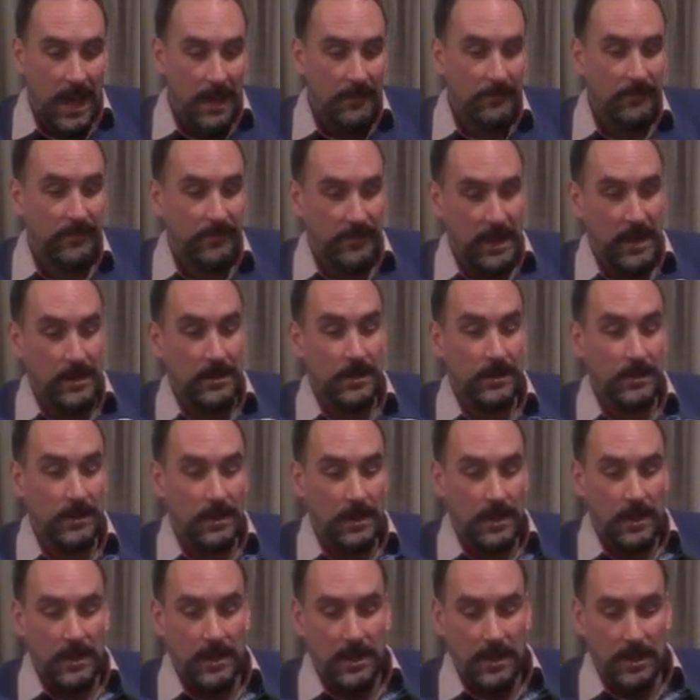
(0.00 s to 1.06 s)
have found it
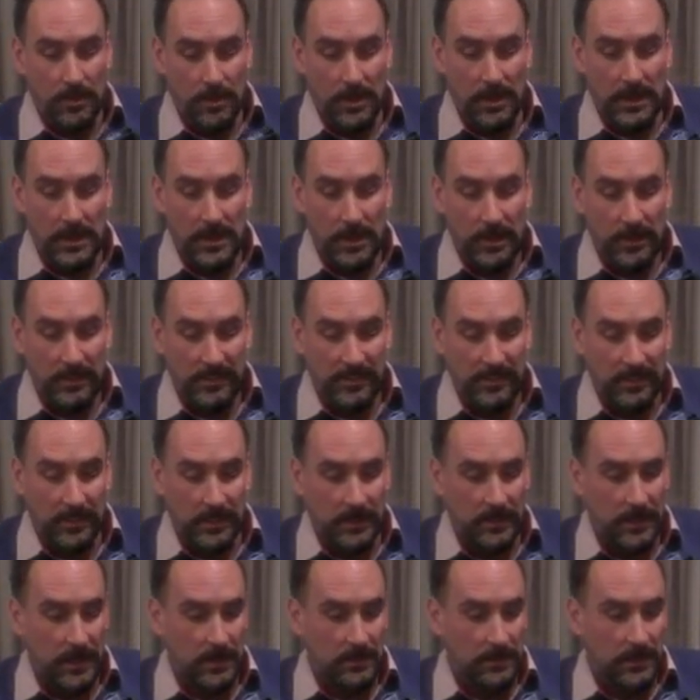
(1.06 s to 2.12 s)
really useful.
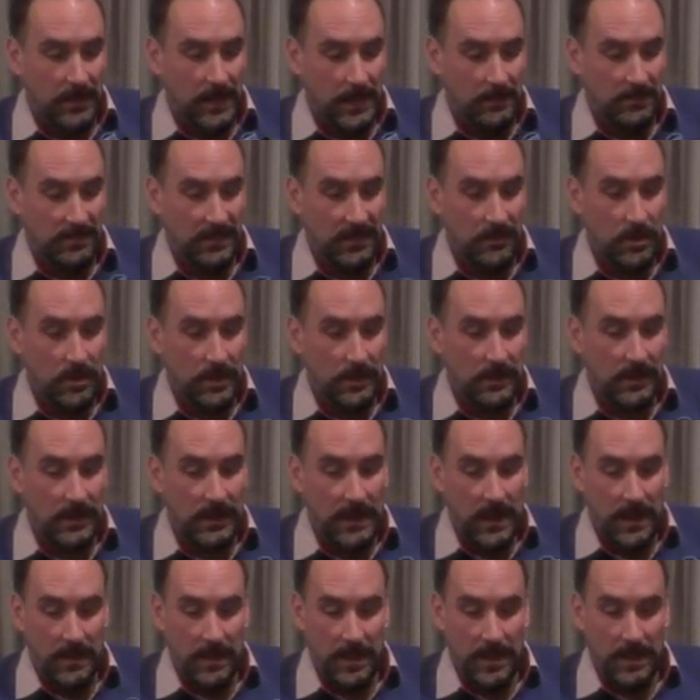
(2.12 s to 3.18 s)
It, it keeps everything
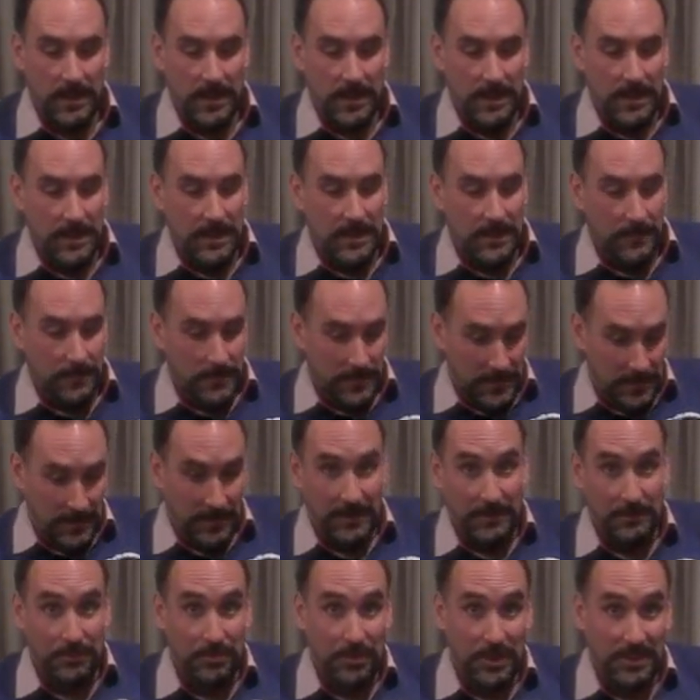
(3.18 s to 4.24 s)
together,
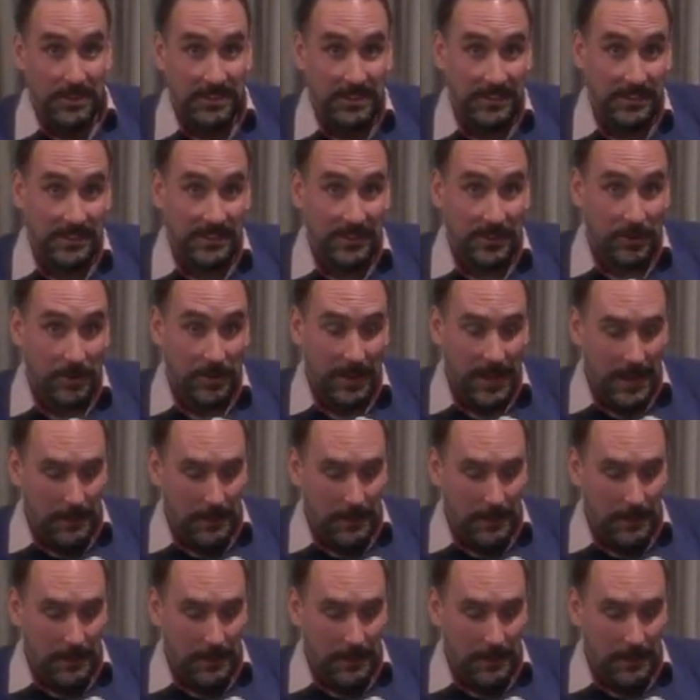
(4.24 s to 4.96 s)
compresses it all